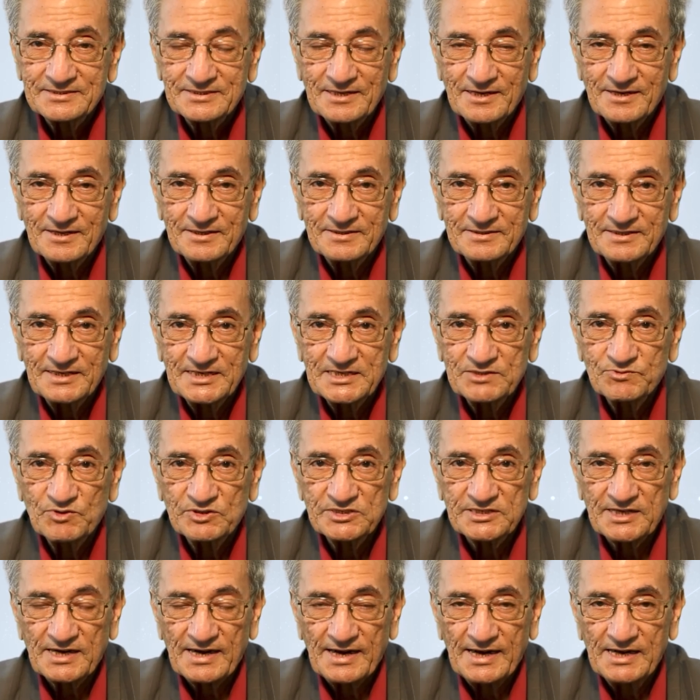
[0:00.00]
certain things
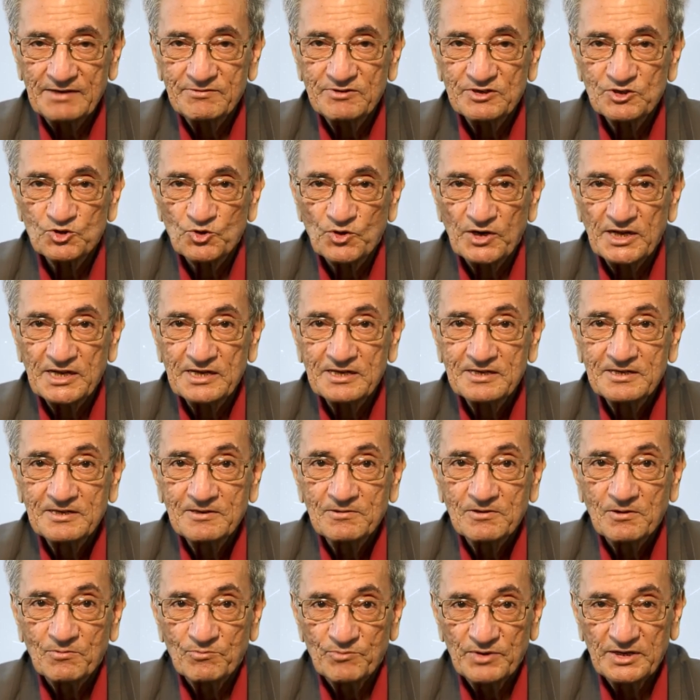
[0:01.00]
which are relevant today
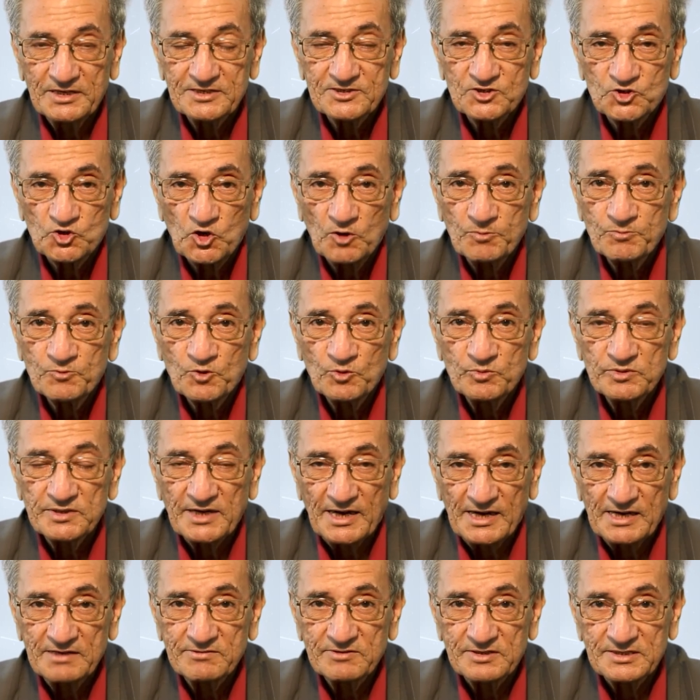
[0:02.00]
may stop to be
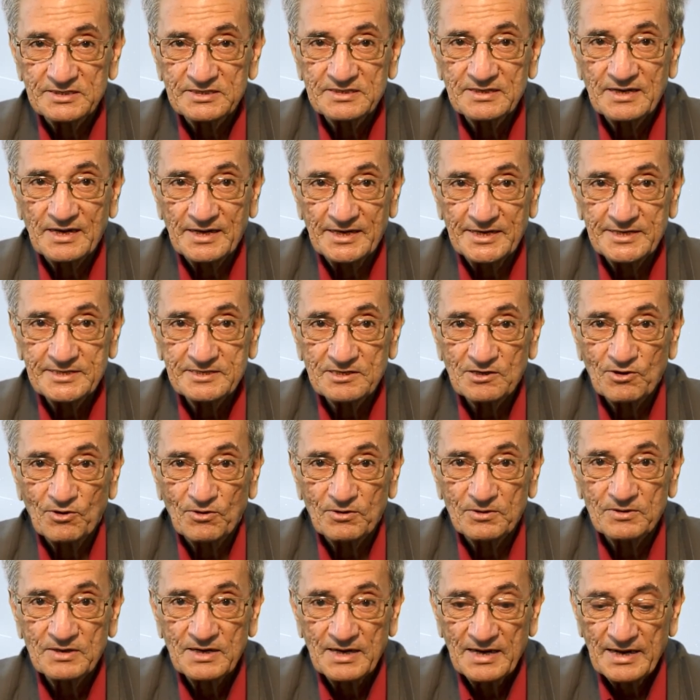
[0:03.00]
relevant later
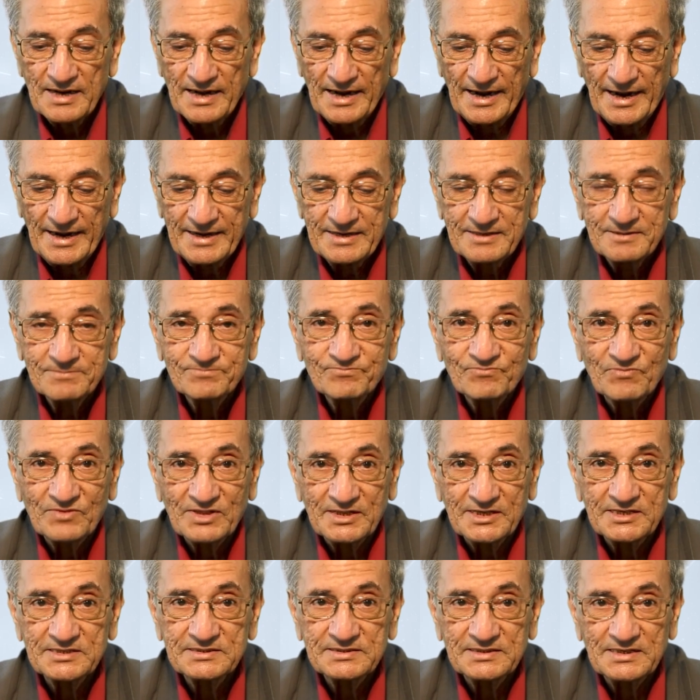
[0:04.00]
on, and
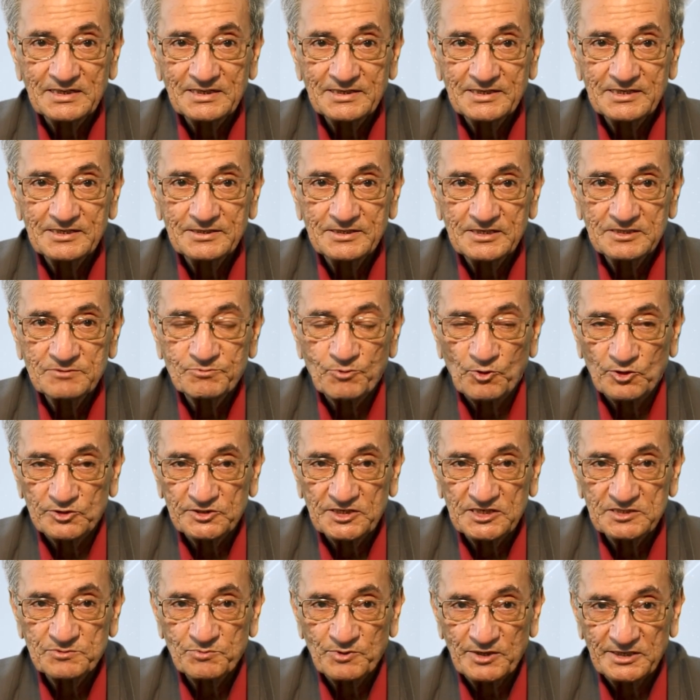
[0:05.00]
this
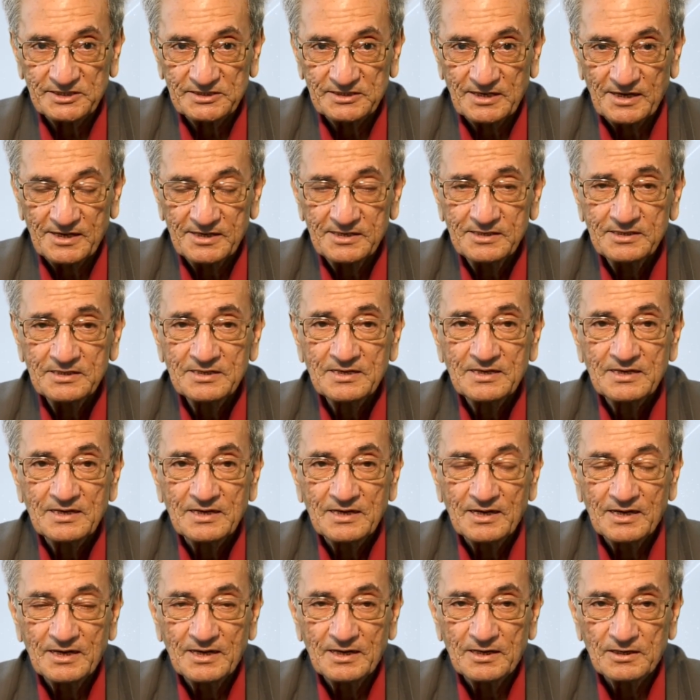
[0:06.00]
process particularly
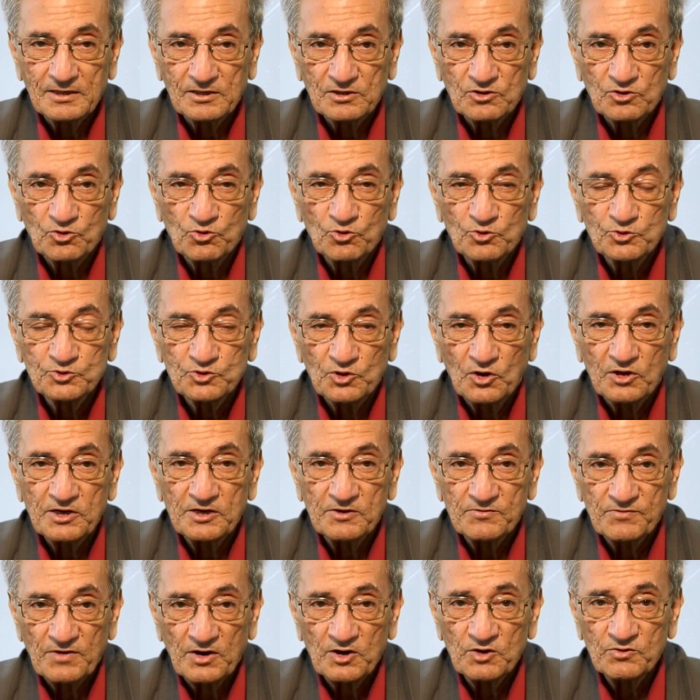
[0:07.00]
goes on
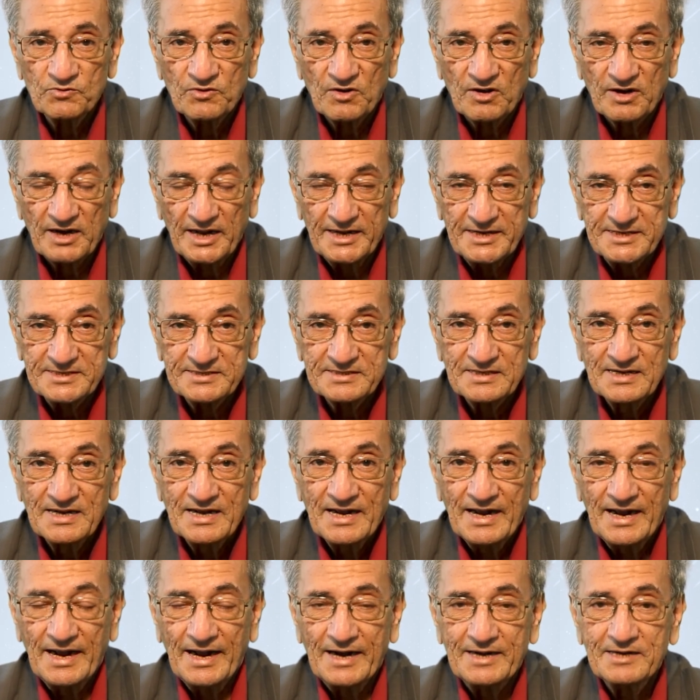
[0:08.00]
in front of our eyes,
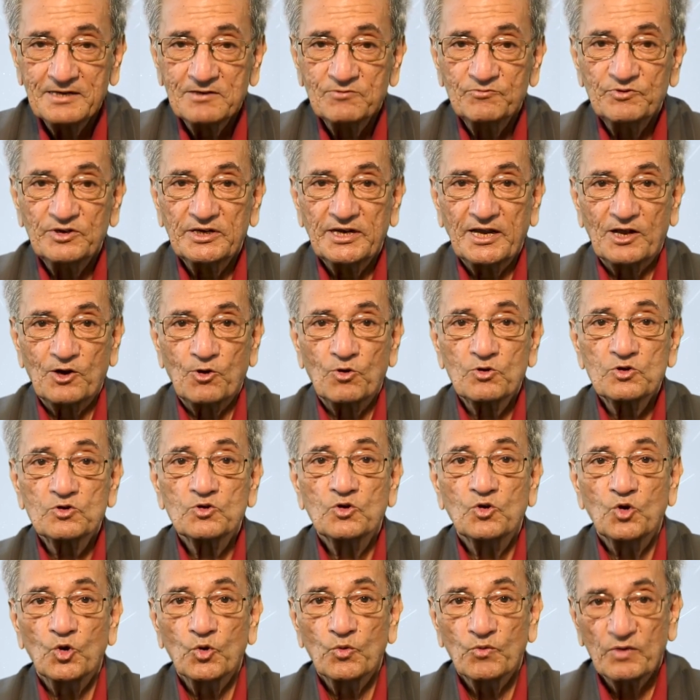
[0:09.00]
and we cannot
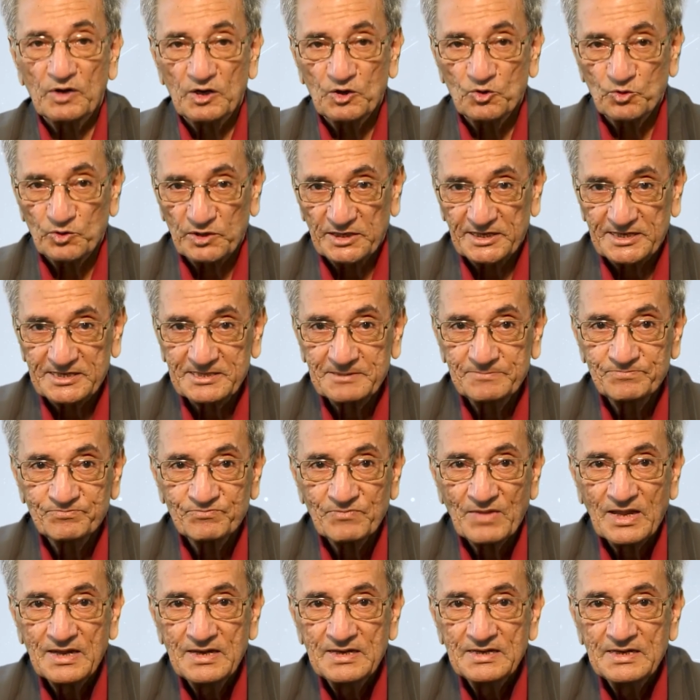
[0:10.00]
overlook it.
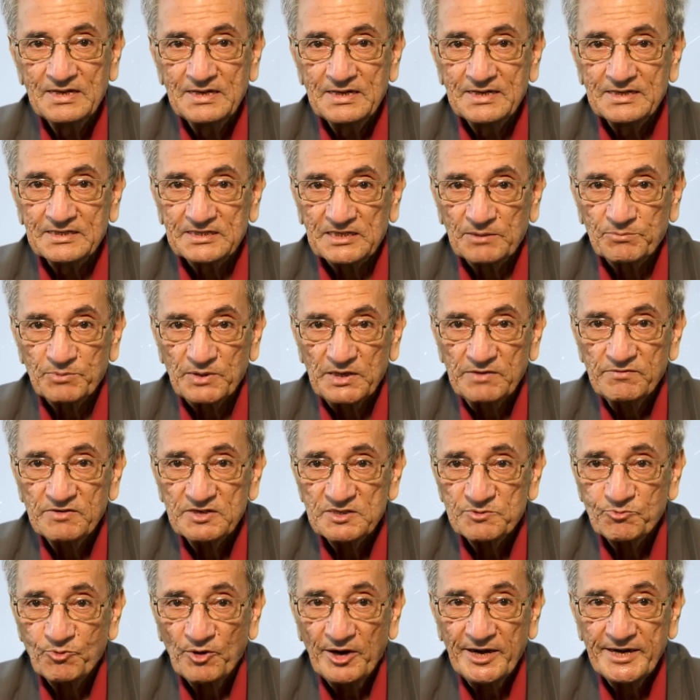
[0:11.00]
The
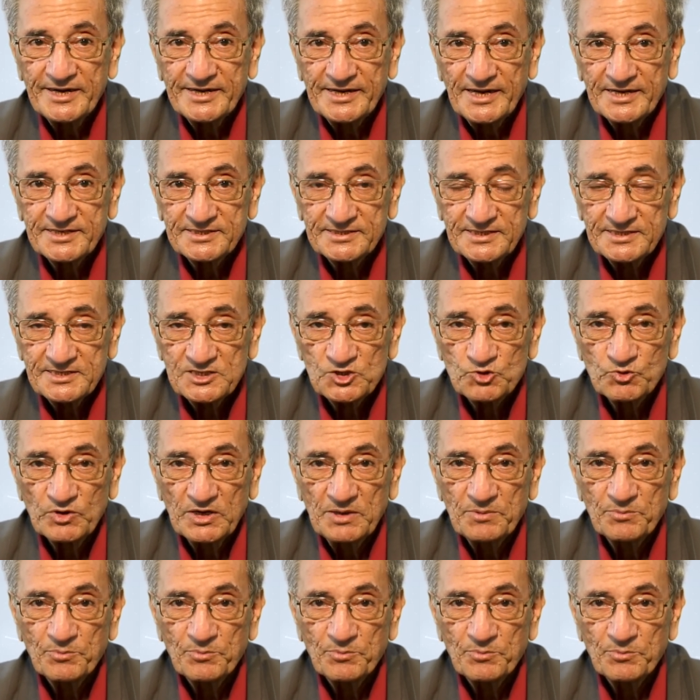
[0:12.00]
previous point takes us to an